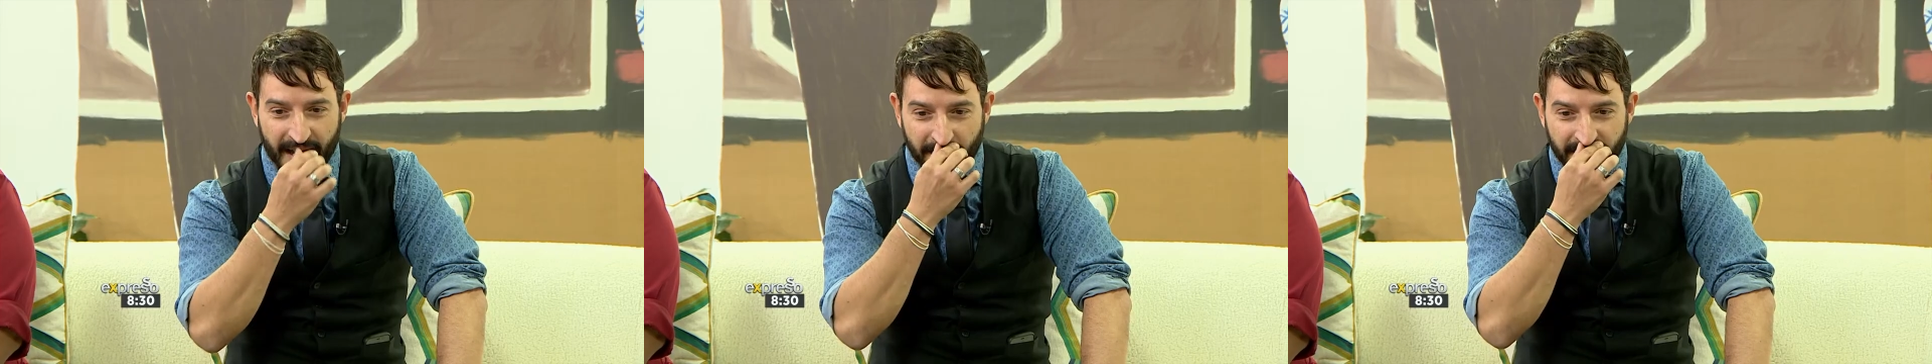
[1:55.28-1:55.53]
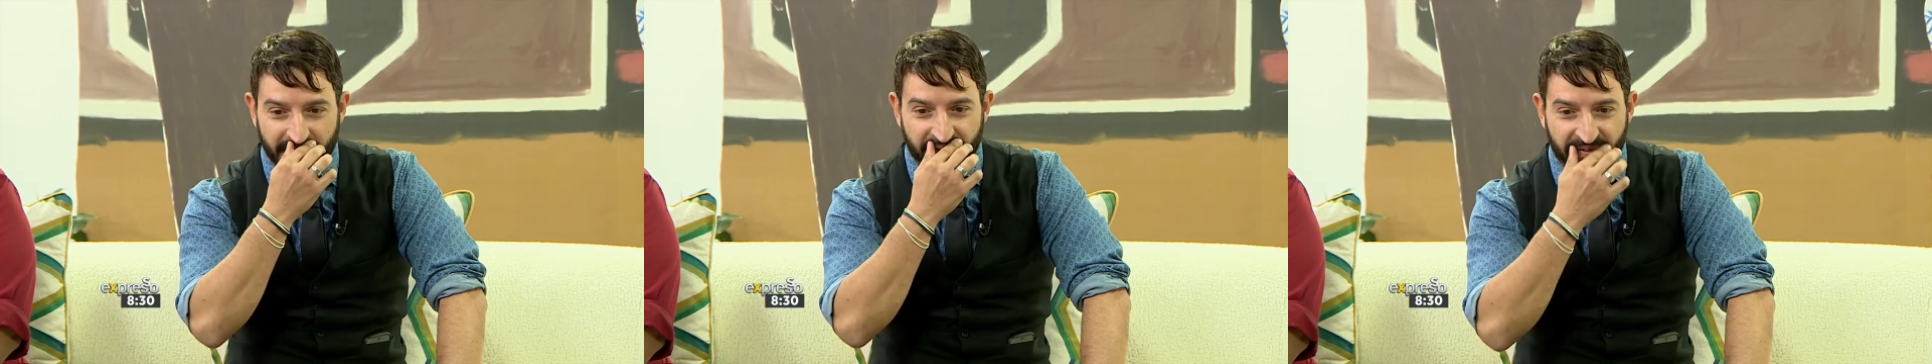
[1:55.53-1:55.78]

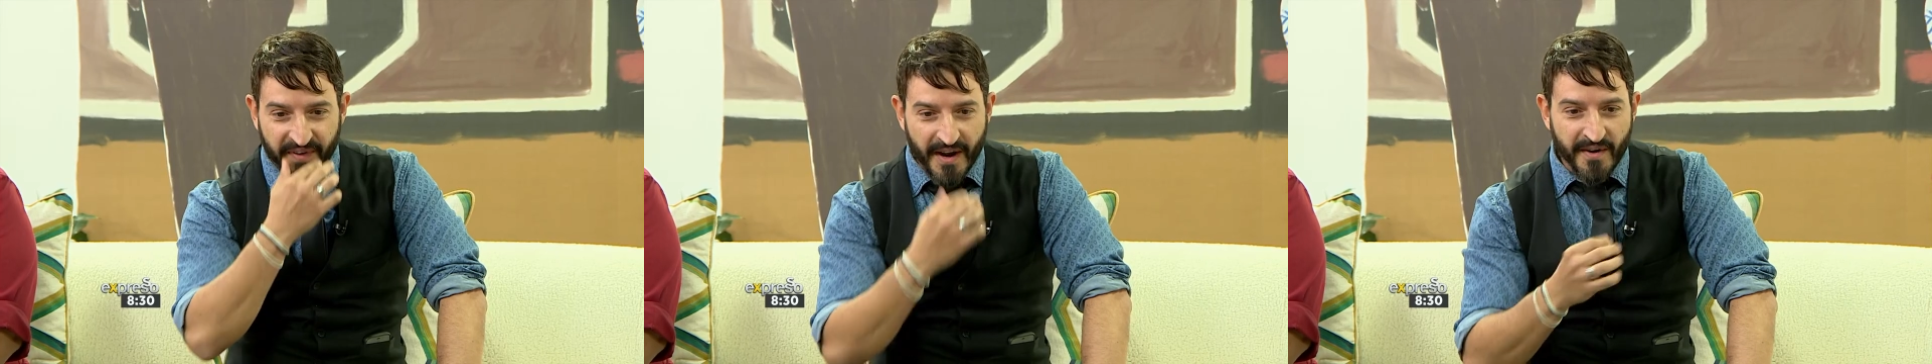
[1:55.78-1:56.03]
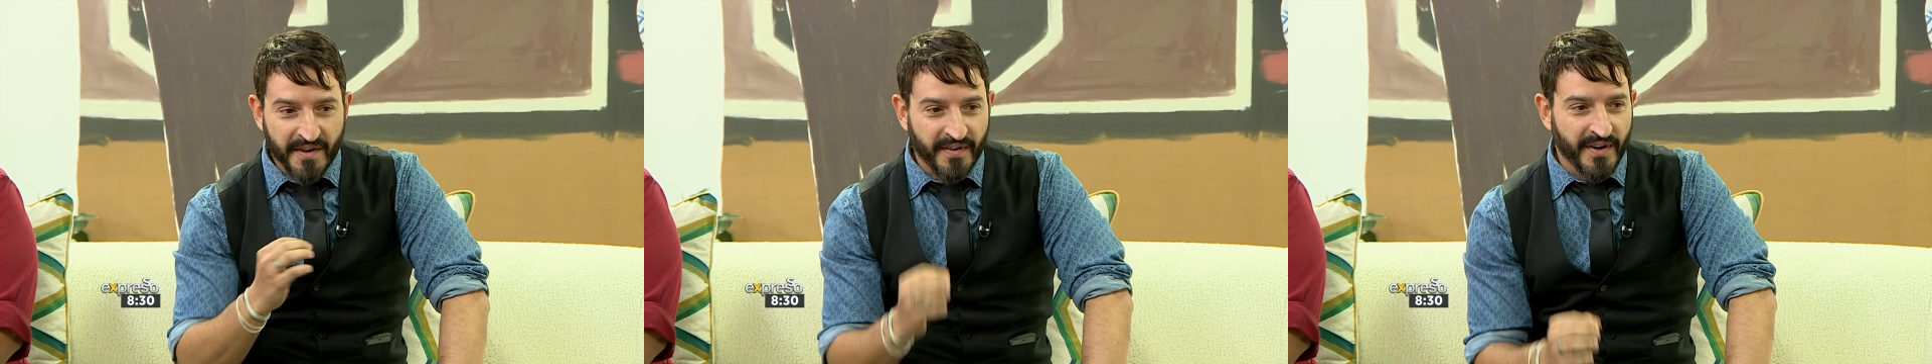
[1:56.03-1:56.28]
that was a
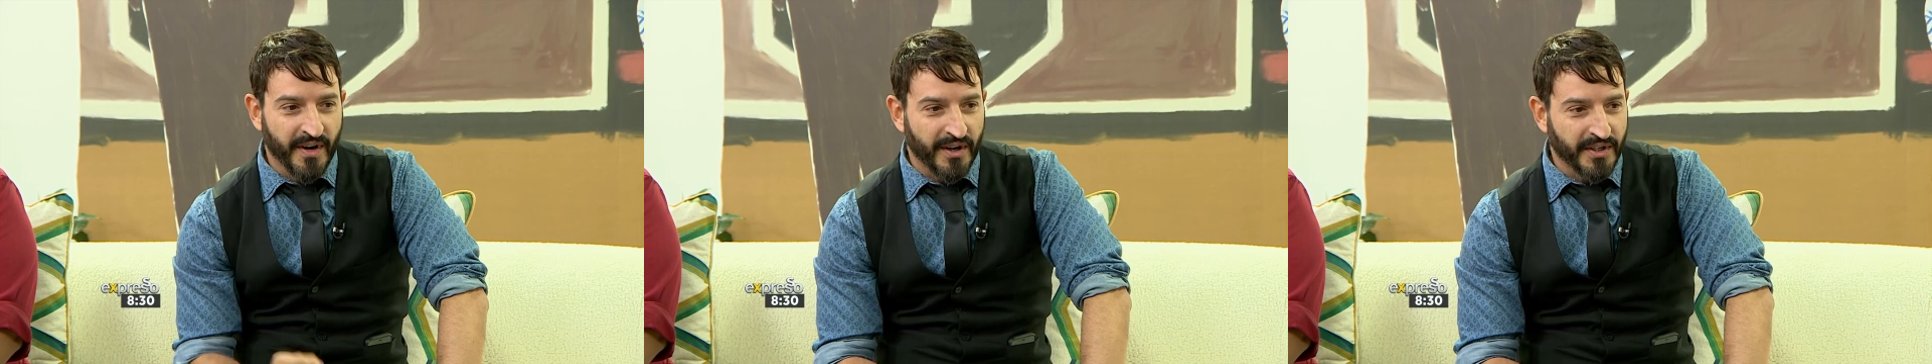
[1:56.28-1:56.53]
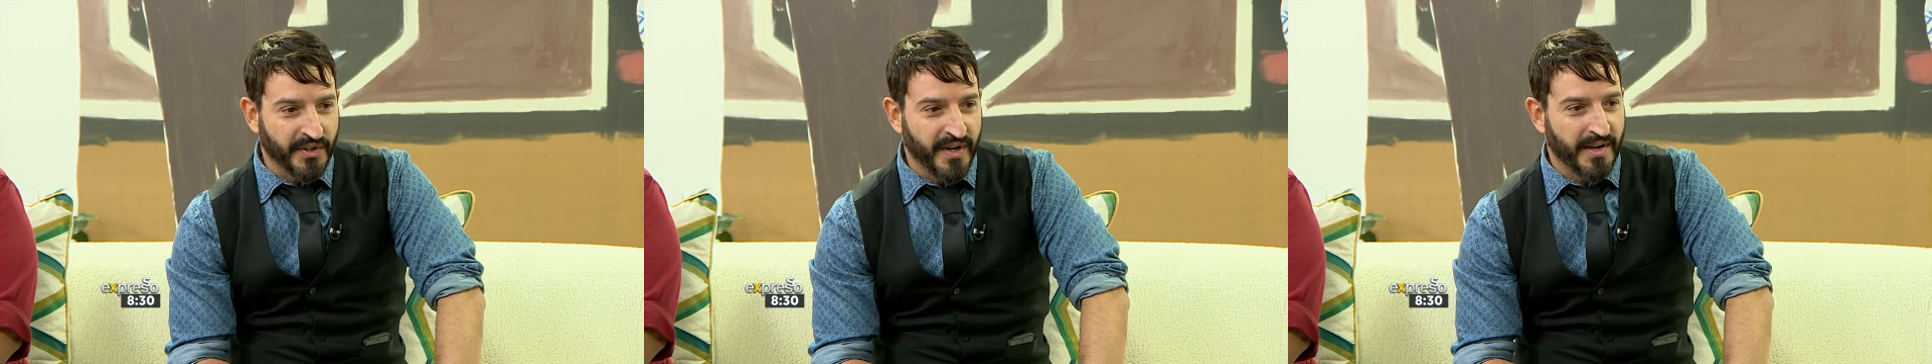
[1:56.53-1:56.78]
very, very
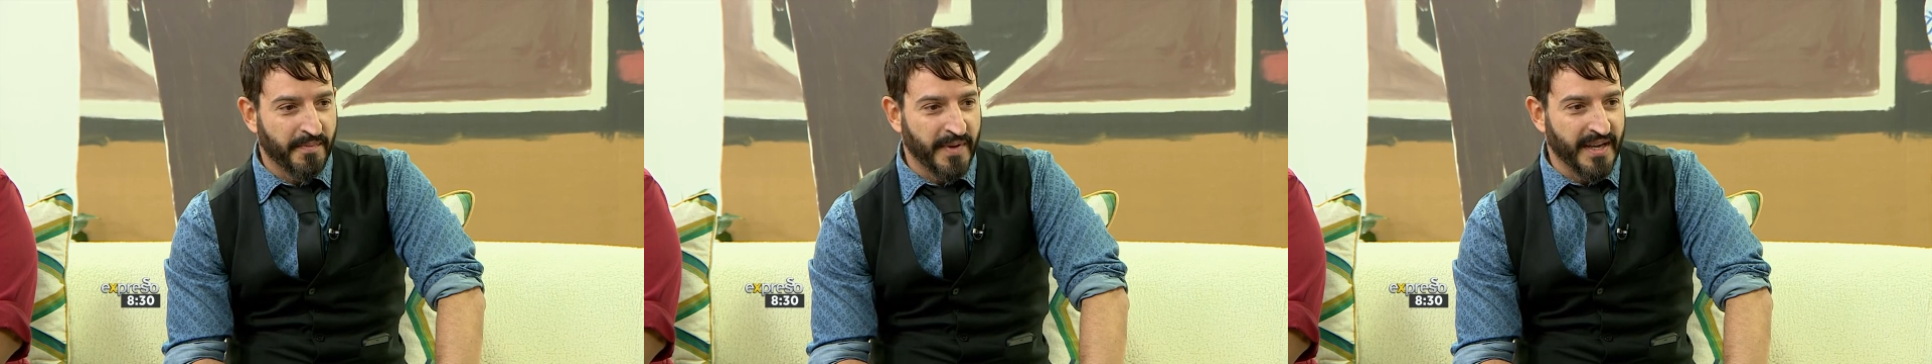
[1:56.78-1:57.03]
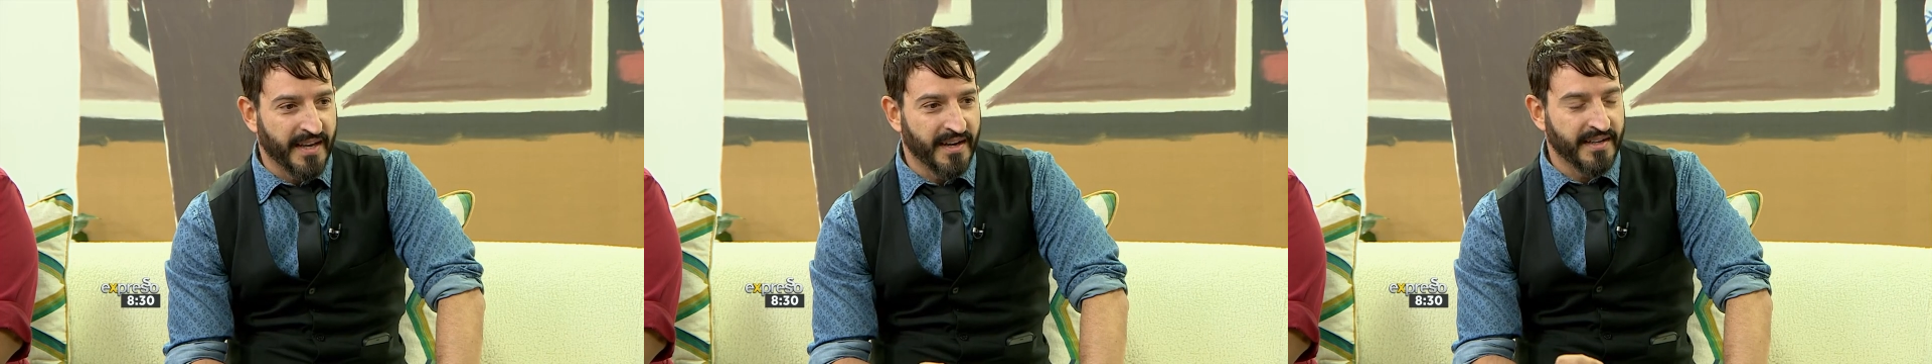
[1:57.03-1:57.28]
hard trick
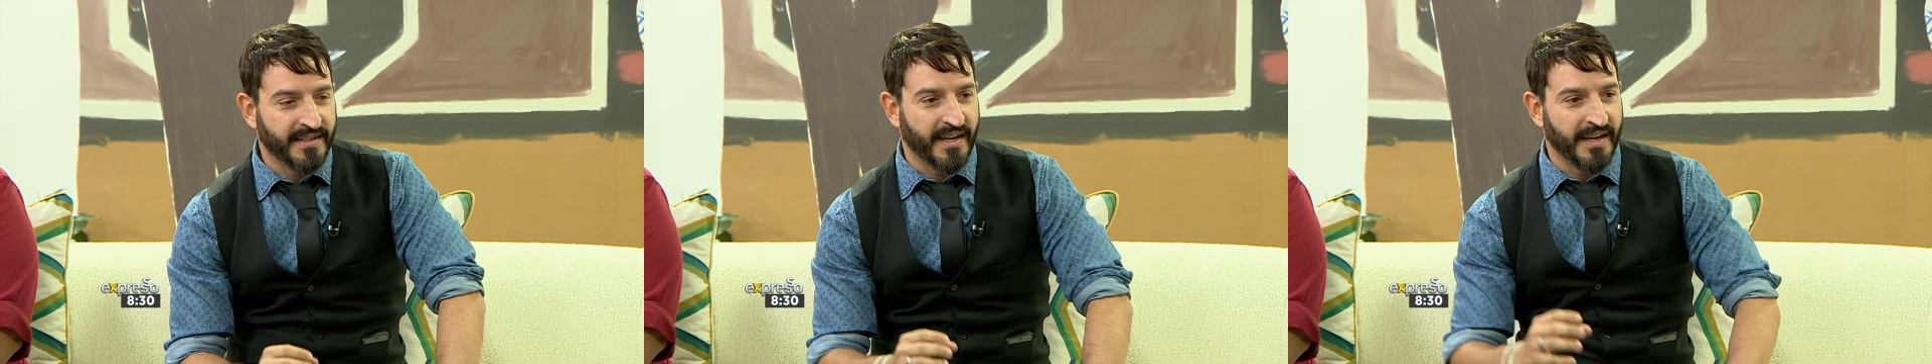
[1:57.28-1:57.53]
because